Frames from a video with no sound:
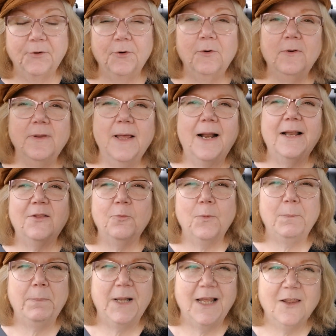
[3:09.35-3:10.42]
Turns out it's
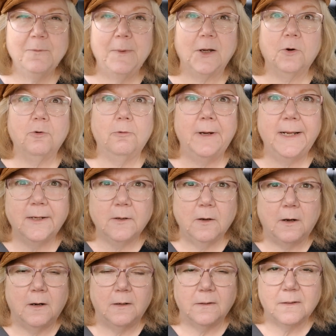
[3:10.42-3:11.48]
replacement credit
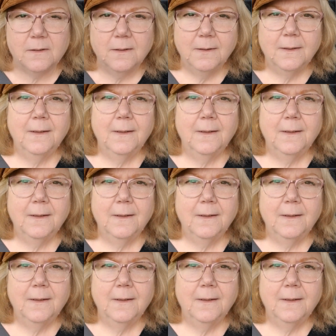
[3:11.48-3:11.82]
cards.